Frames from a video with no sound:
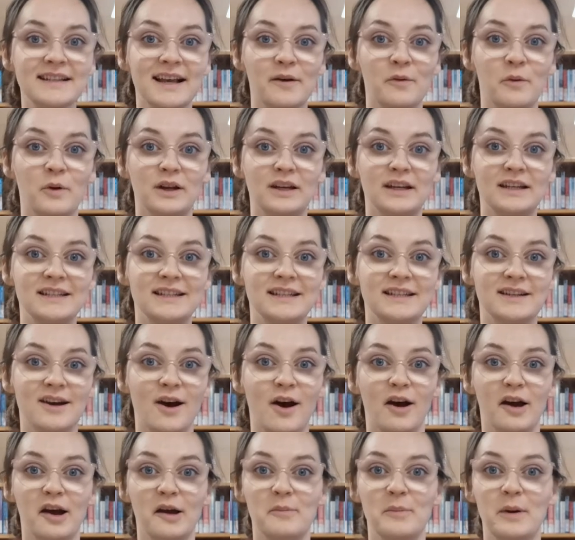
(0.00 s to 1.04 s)
I wanted to
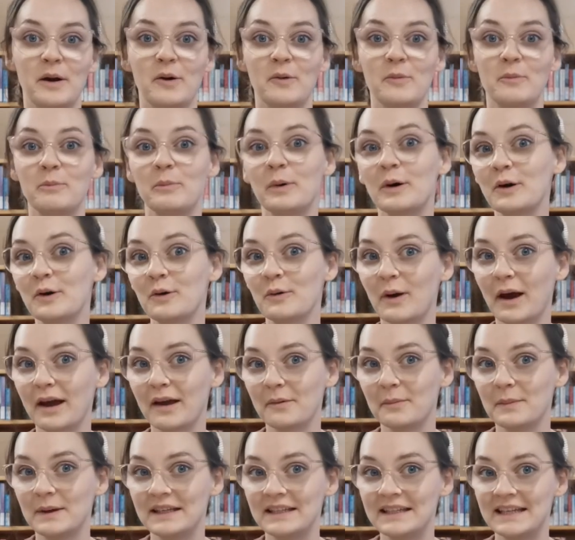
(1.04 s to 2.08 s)
talk about book
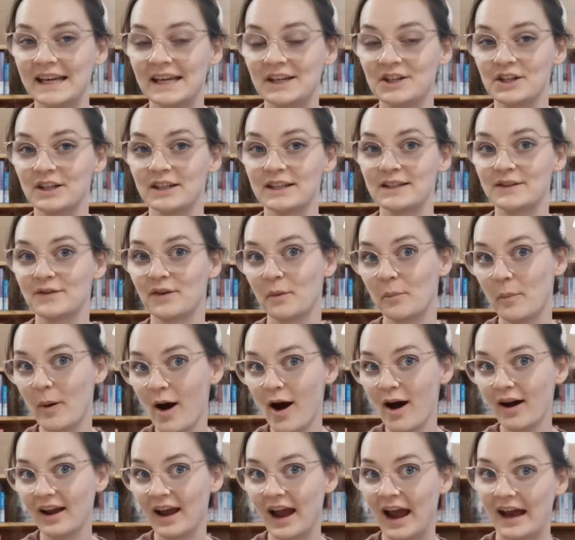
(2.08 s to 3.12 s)
recommendations for
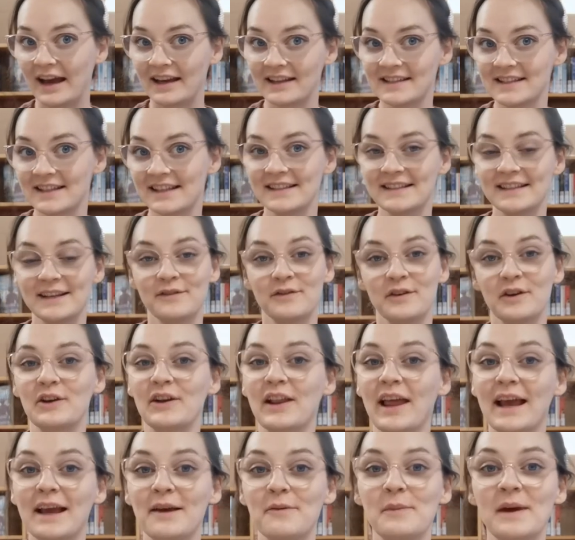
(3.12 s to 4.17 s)
podcasts, because if you're
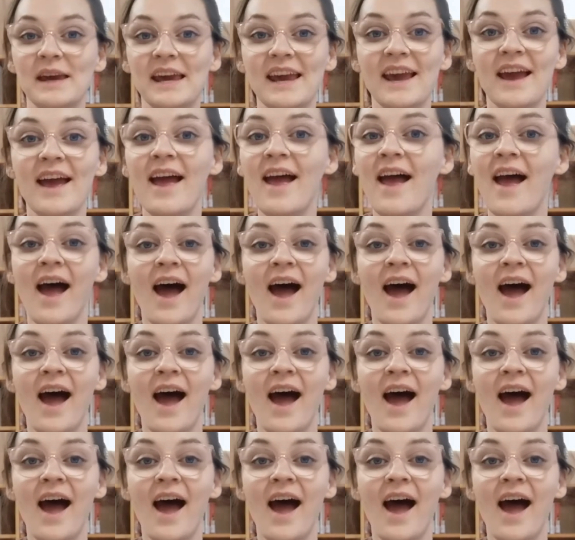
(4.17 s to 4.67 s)
like me,